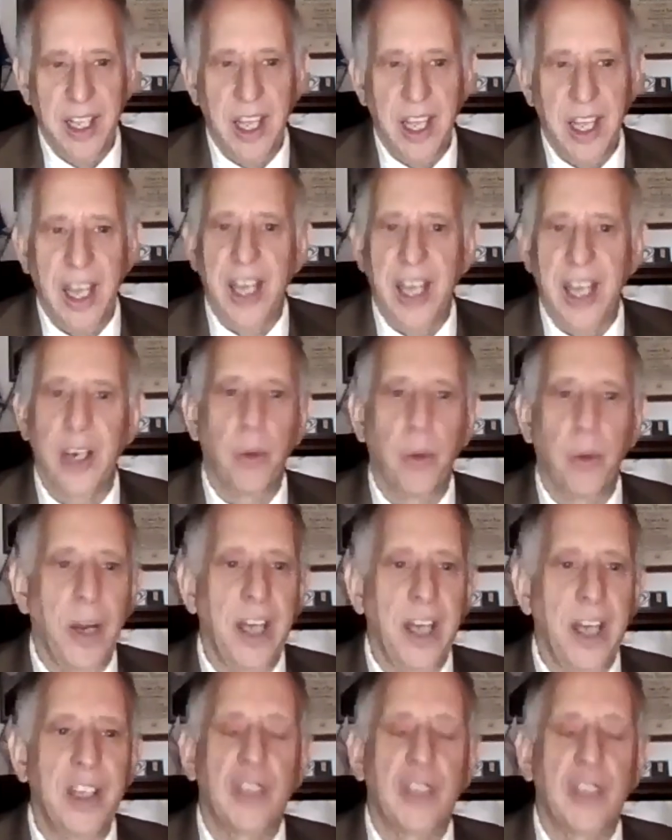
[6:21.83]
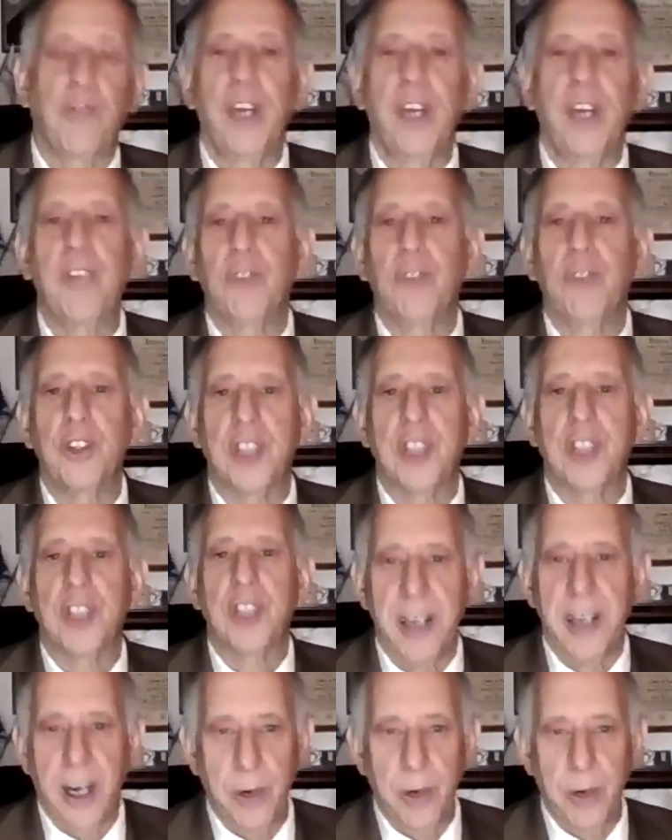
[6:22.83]
And Iran is faithful to that
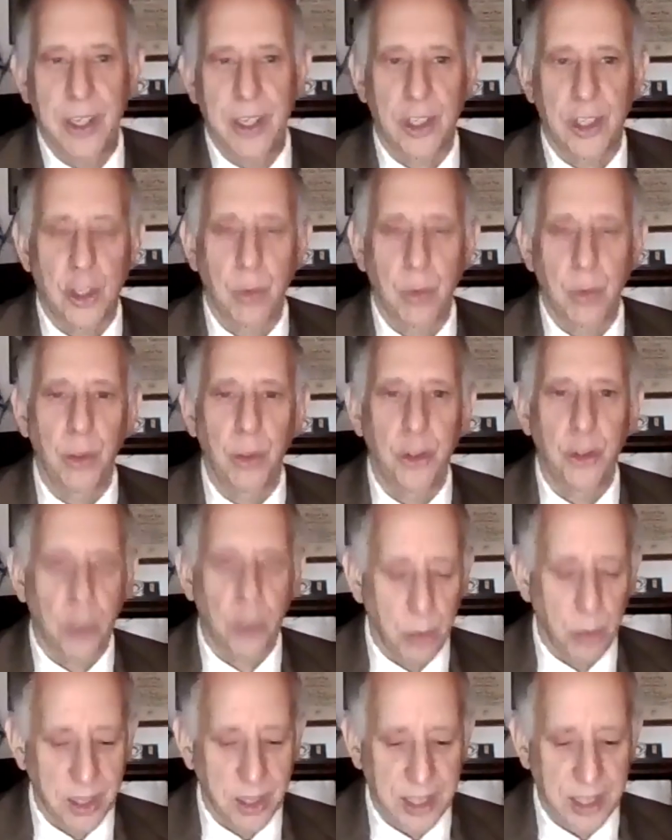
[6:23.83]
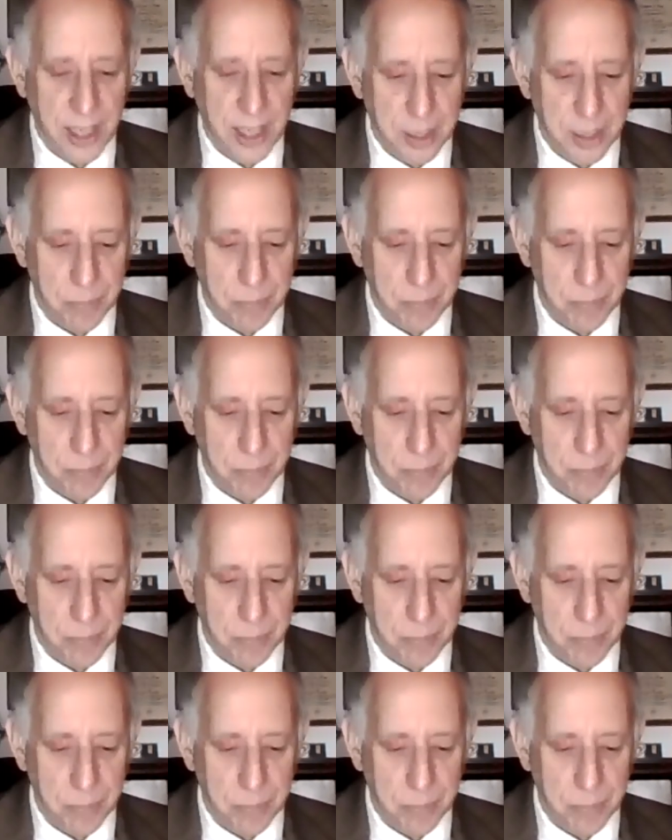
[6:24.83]
heritage and will do it again.